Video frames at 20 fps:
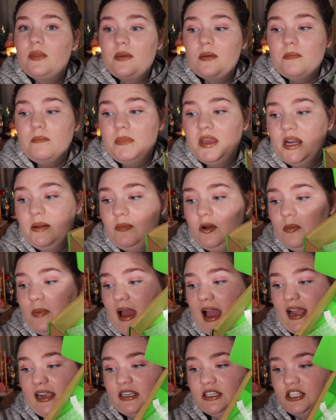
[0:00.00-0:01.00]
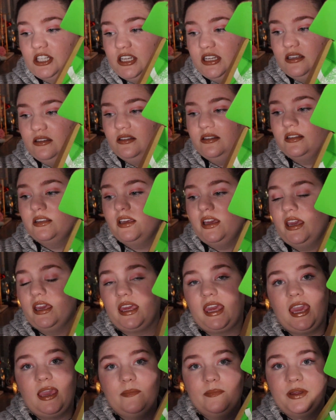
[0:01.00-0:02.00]
Minimal packaging. It
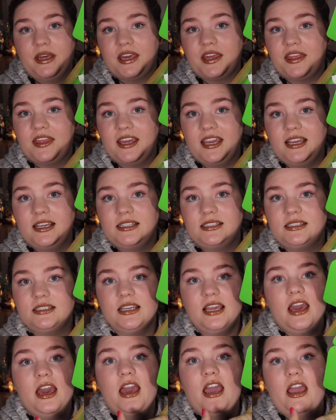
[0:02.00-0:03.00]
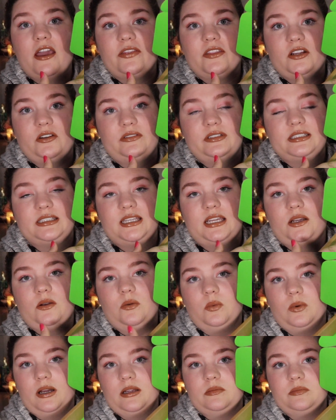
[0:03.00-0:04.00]
came like this, and there was like
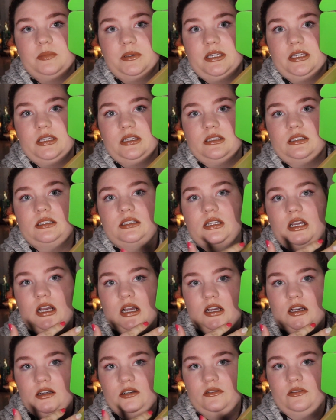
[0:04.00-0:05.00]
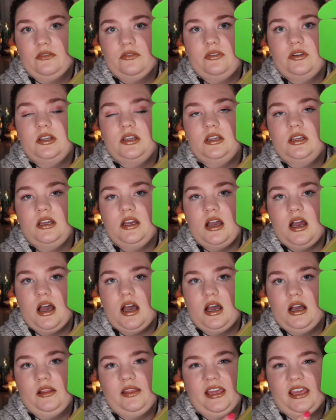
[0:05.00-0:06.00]
one piece of
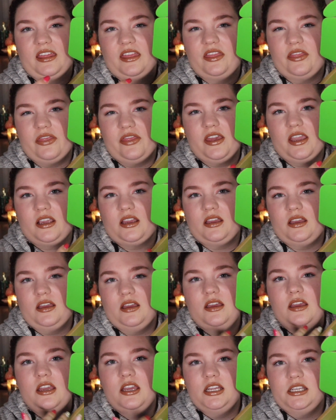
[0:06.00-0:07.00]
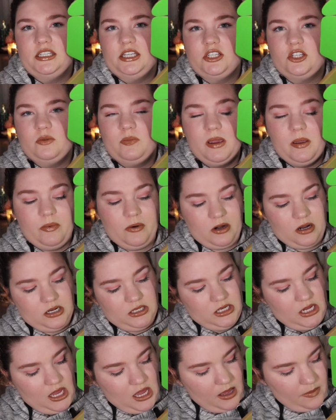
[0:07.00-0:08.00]
like thick tissue paper on
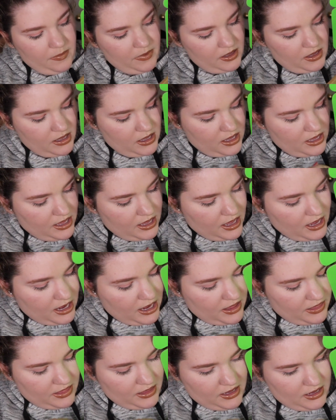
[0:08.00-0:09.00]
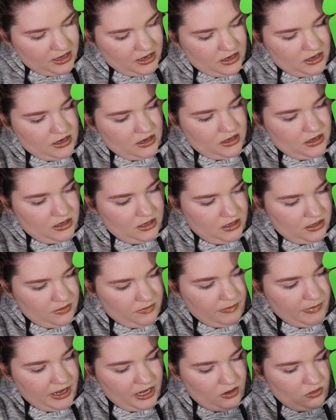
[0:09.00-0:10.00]
top, and then
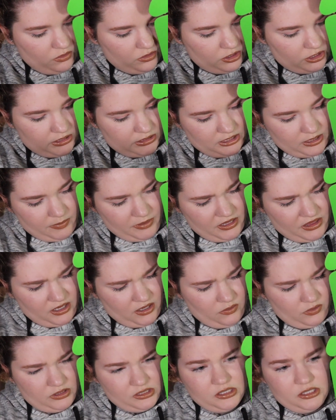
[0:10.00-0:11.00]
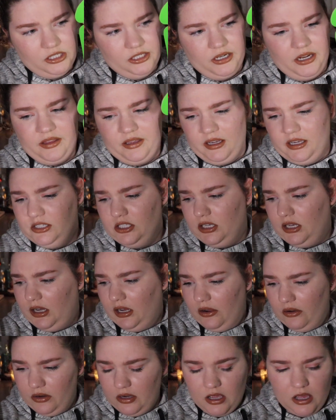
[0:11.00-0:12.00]
my order slip I think was in here. I think I took it
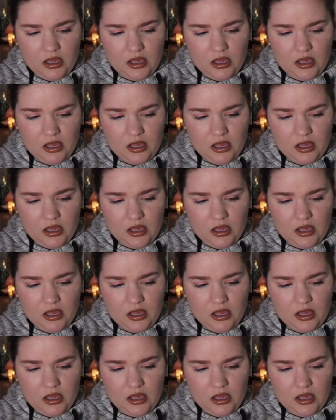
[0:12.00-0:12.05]
out.